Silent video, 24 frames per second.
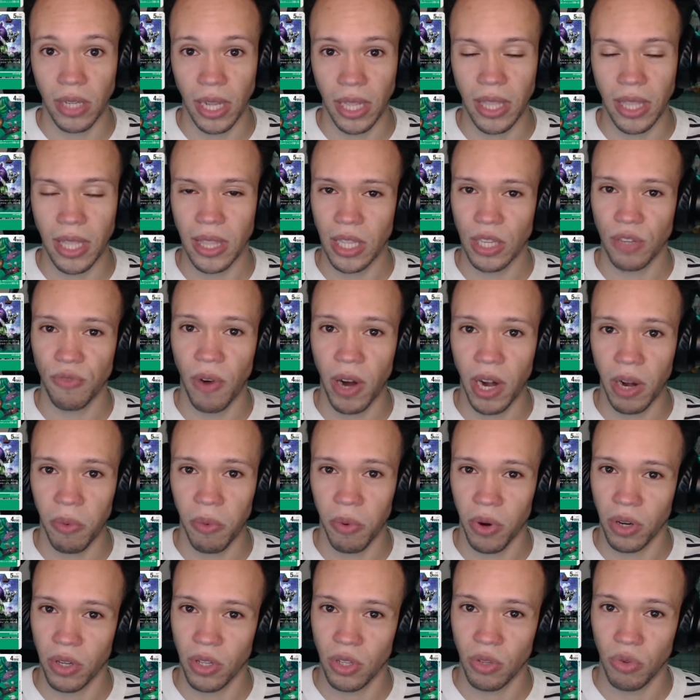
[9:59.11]
I think this Friday we're
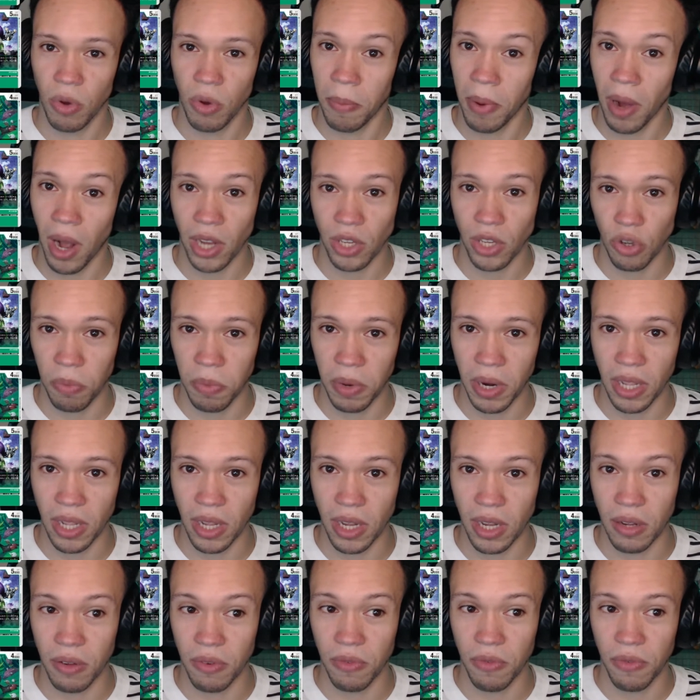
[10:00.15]
going to do a box opening
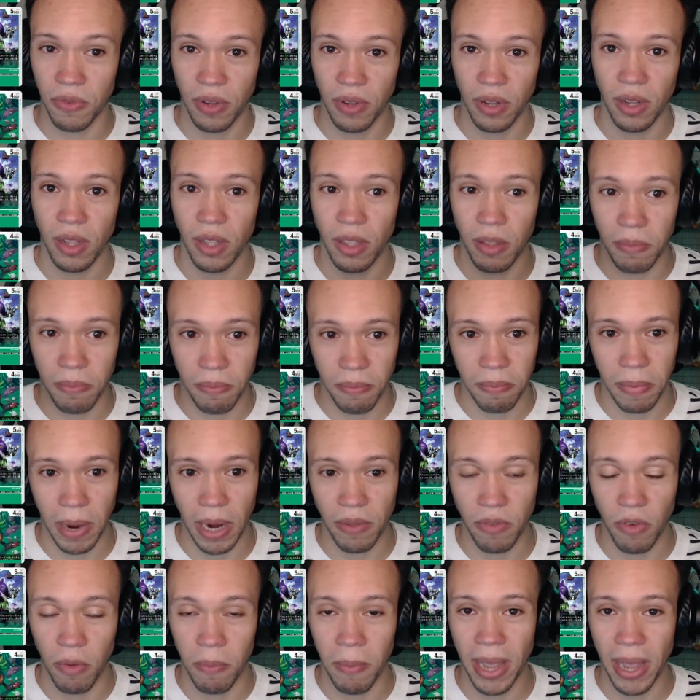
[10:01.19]
of
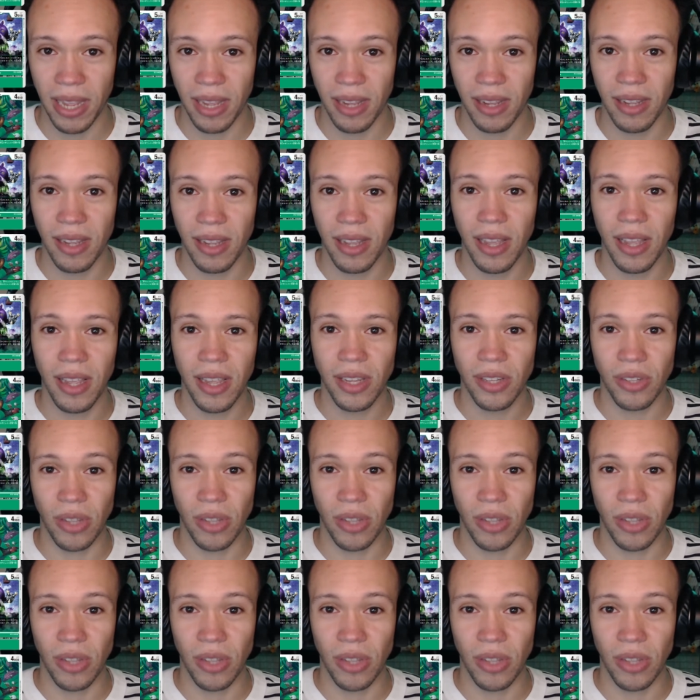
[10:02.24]
Battle of Omega, so I